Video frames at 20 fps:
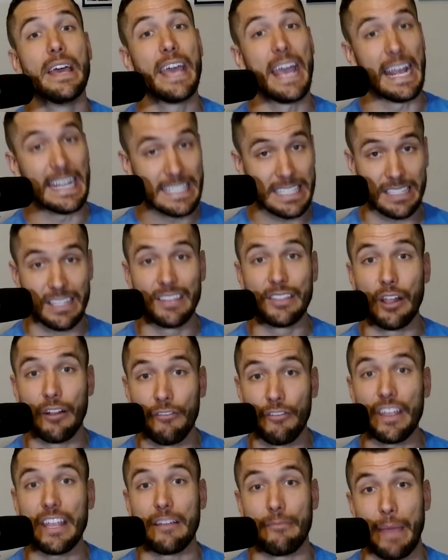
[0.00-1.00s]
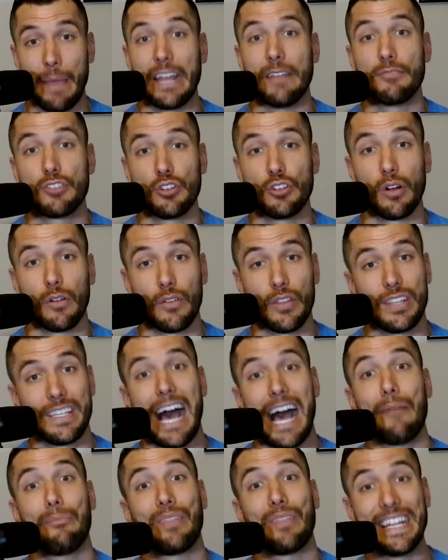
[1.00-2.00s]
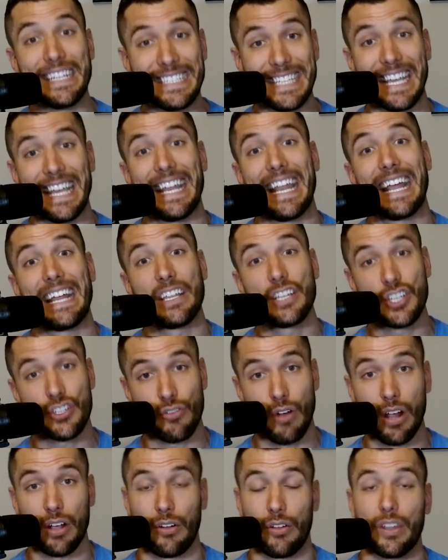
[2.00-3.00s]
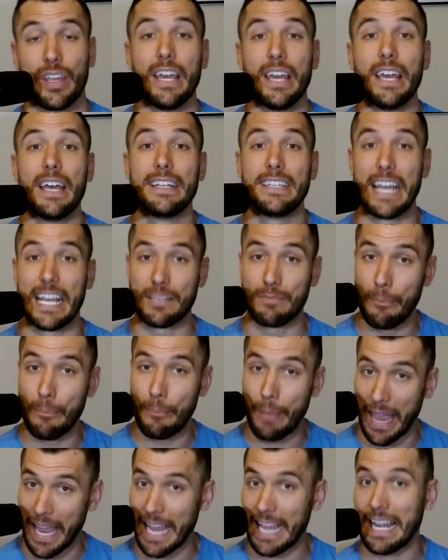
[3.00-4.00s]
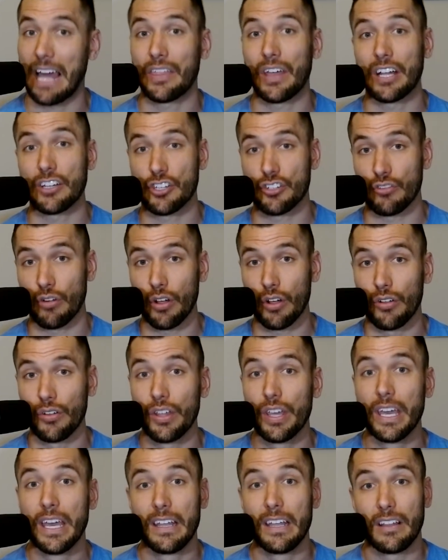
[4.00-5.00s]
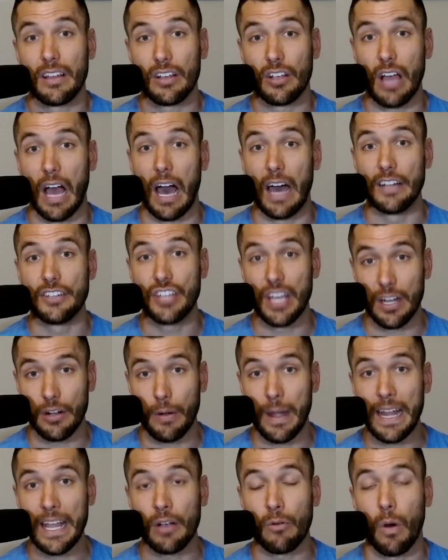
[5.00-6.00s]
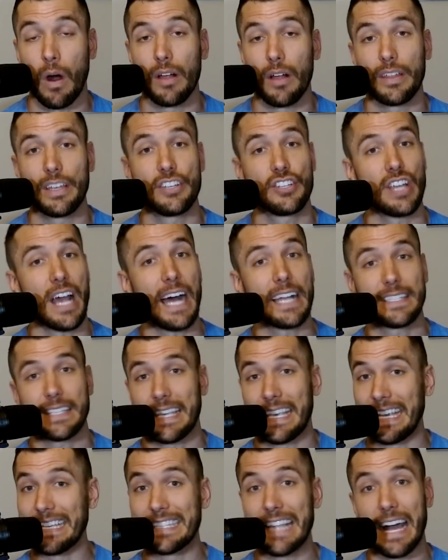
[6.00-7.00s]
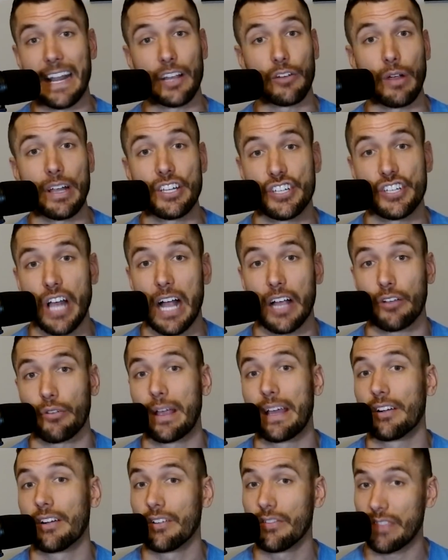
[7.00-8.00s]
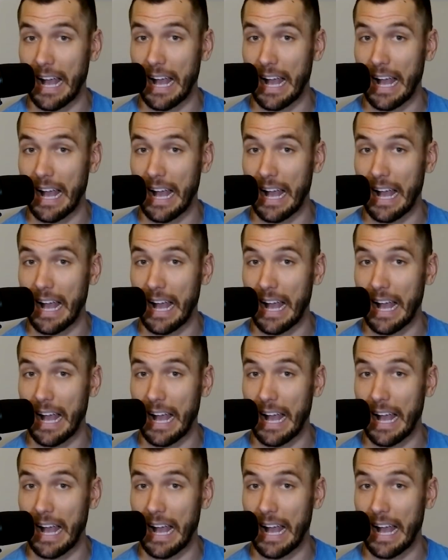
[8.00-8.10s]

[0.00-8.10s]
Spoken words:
and slid their feet and made him shoot over the top. They did, and he struggled. Desmond Bane, I thought, struggled generating quality shots. He's not a great shot creator.